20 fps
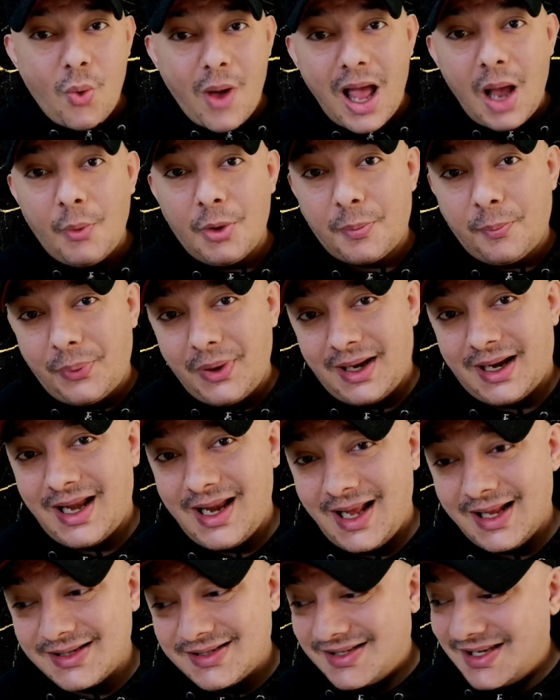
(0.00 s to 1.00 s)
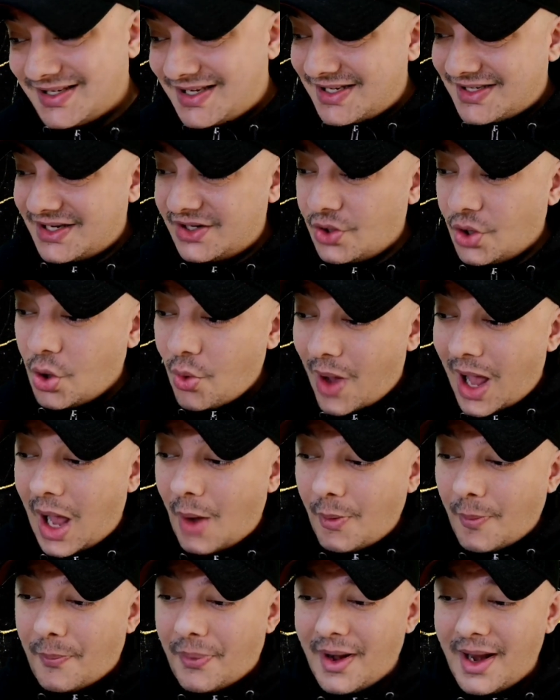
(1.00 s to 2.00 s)
who I would pick, lads. This isn't who
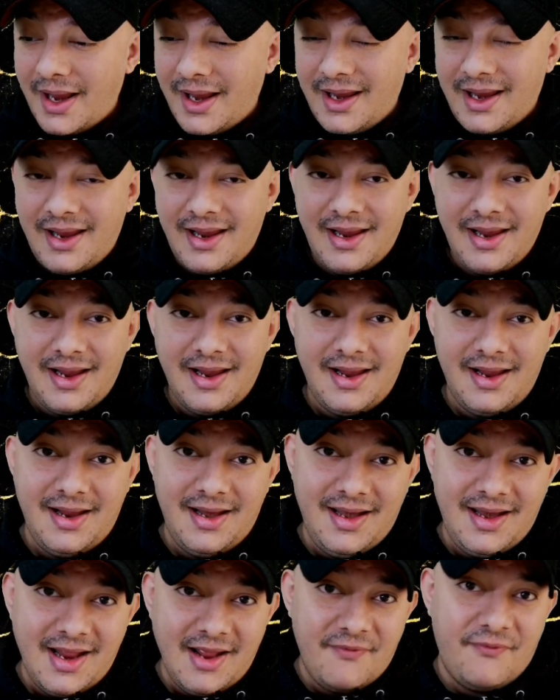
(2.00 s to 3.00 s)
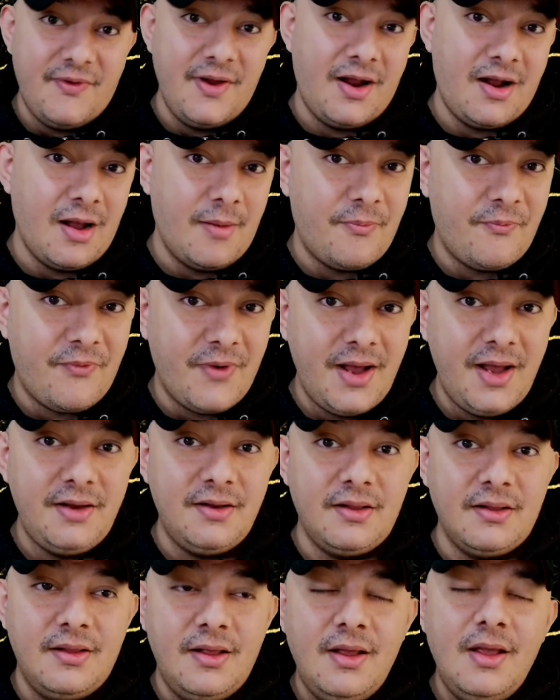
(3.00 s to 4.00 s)
I would play in the FA Cup
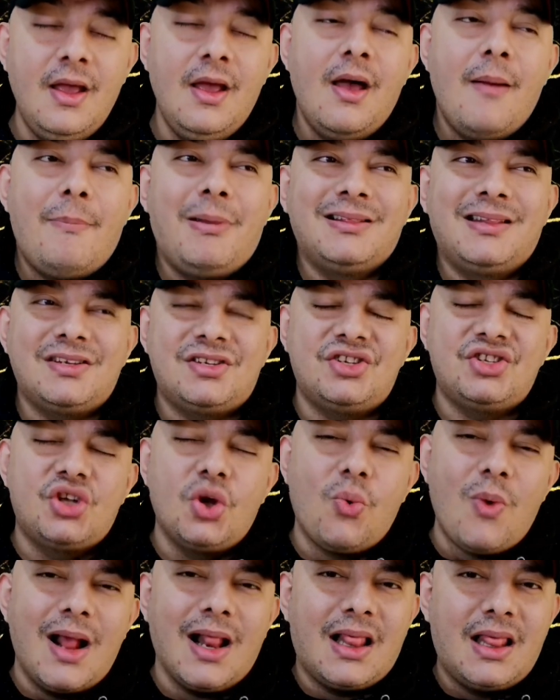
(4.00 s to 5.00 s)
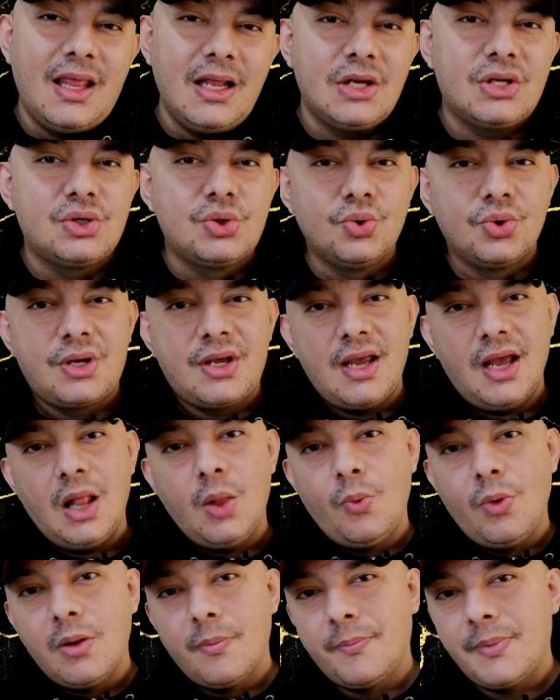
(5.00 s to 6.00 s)
final. But this is who I think
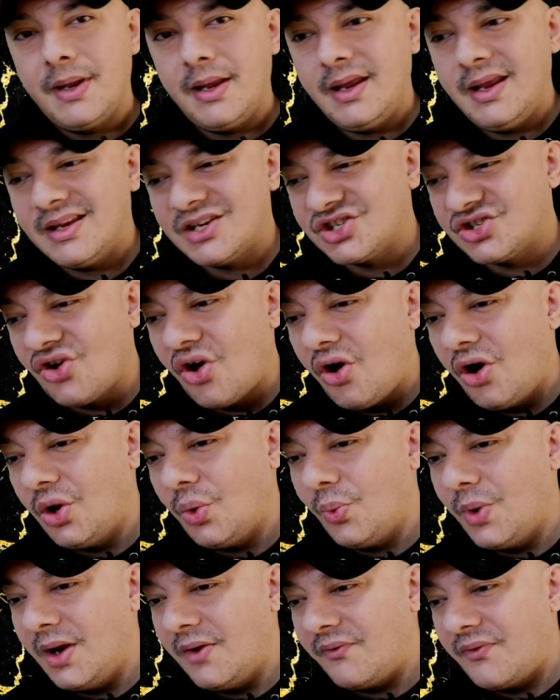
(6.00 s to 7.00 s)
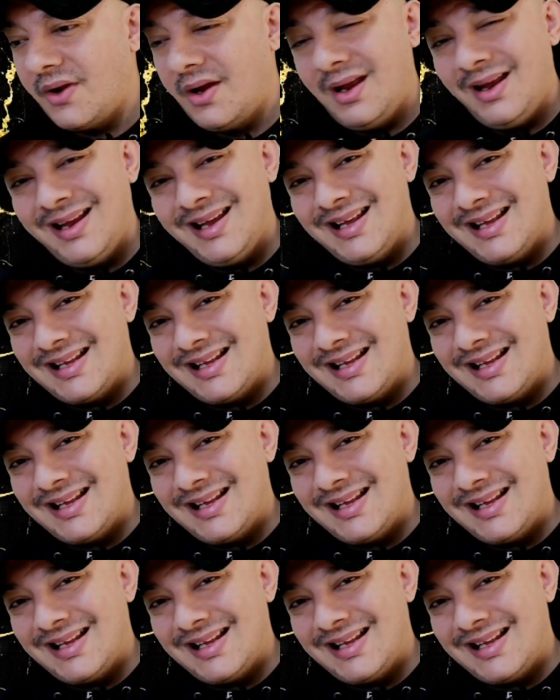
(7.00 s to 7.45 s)
Tuchel will be starting with